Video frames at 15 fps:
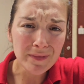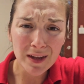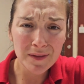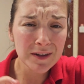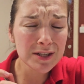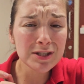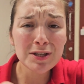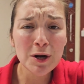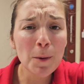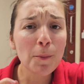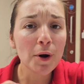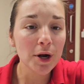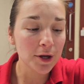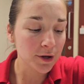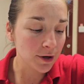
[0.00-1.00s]
This is still
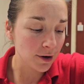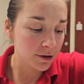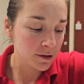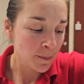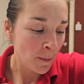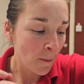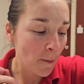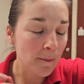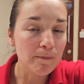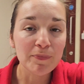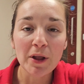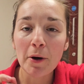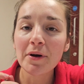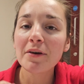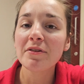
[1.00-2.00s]
pretty good.
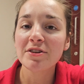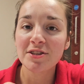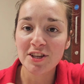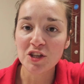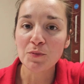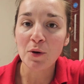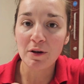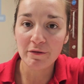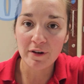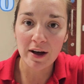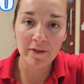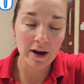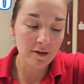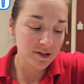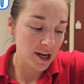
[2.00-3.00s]
I'll give this a 6.5
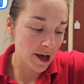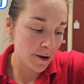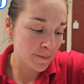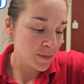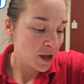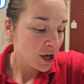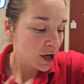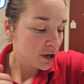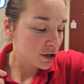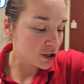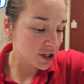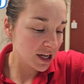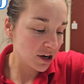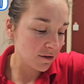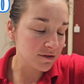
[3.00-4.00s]
out of 10. Just
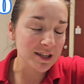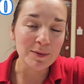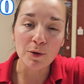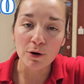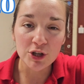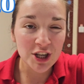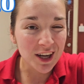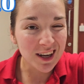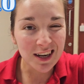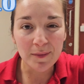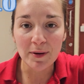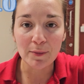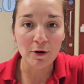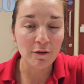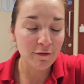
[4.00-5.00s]
need obviously more chicken, a
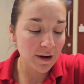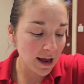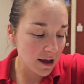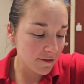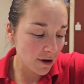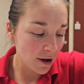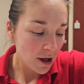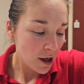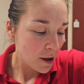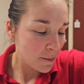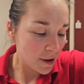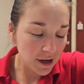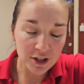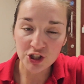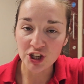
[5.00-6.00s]
bit more flavour. But
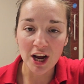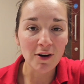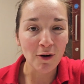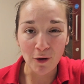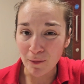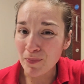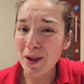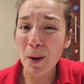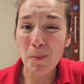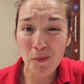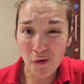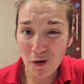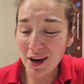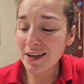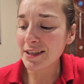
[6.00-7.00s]
in general, a
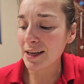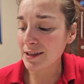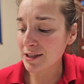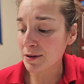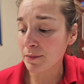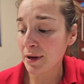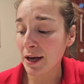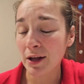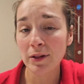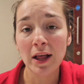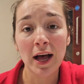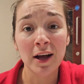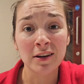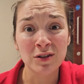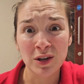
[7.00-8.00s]
pretty decent meal
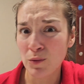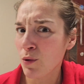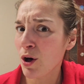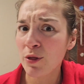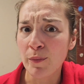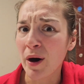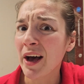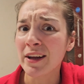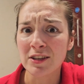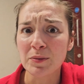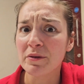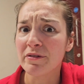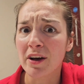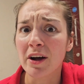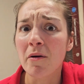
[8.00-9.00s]
and worth buying, to be
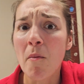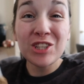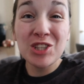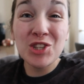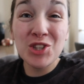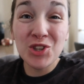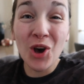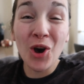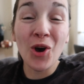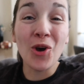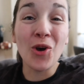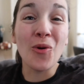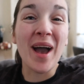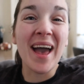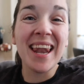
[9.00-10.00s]
fair. So
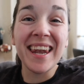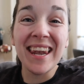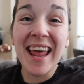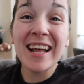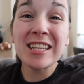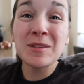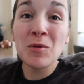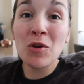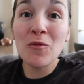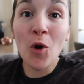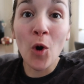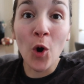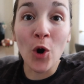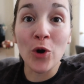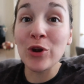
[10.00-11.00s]
let's move
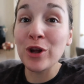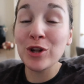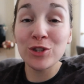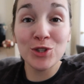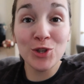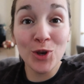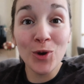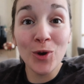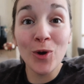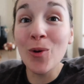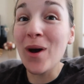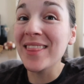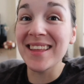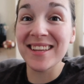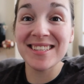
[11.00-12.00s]
on
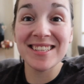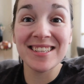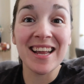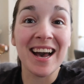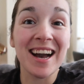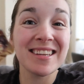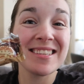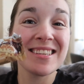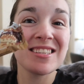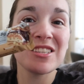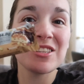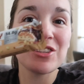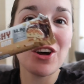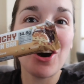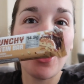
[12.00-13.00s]
to the snacks.
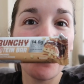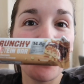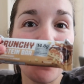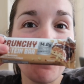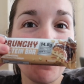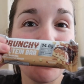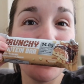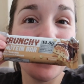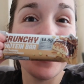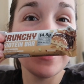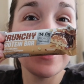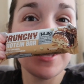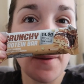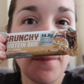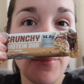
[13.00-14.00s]
Starting off with
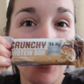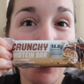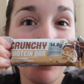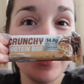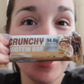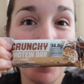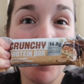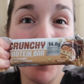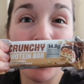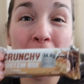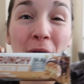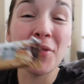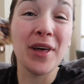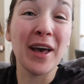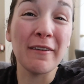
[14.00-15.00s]
this protein
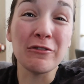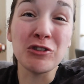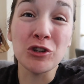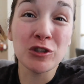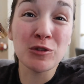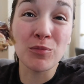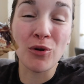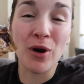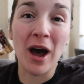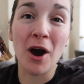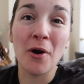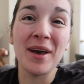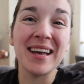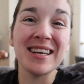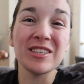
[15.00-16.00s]
bar that they have just brought
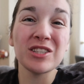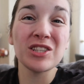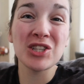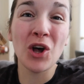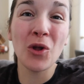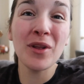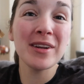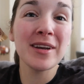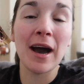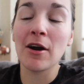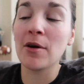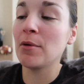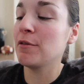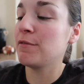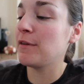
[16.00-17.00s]
out. It is salted
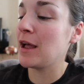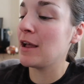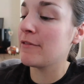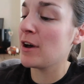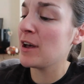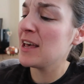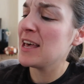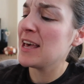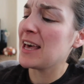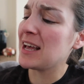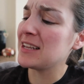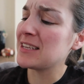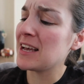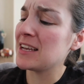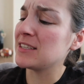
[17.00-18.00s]
caramel flavour.
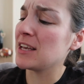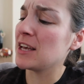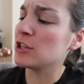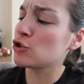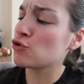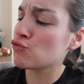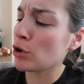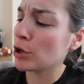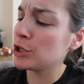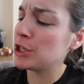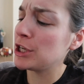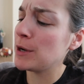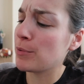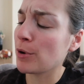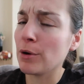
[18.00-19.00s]
It says it is
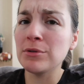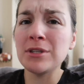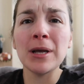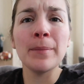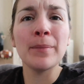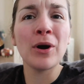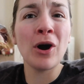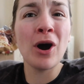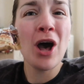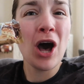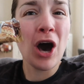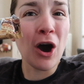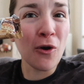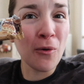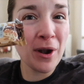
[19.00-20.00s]
crunchy protein bar.
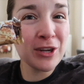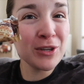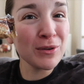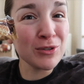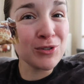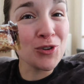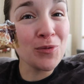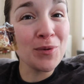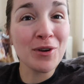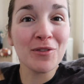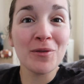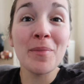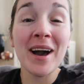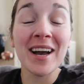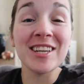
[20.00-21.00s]
I'll quickly do a zoom in of
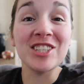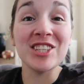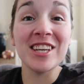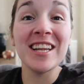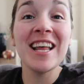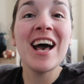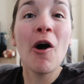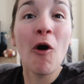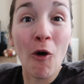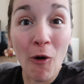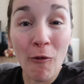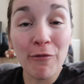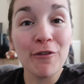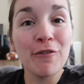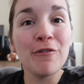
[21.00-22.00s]
the packaging
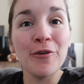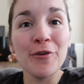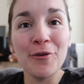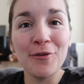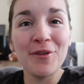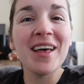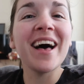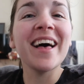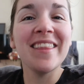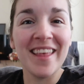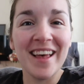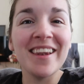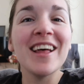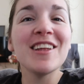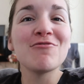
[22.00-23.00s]
of the food and
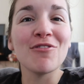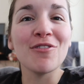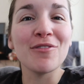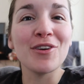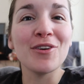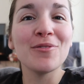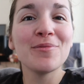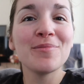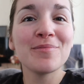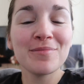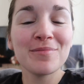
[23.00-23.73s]
then let's review.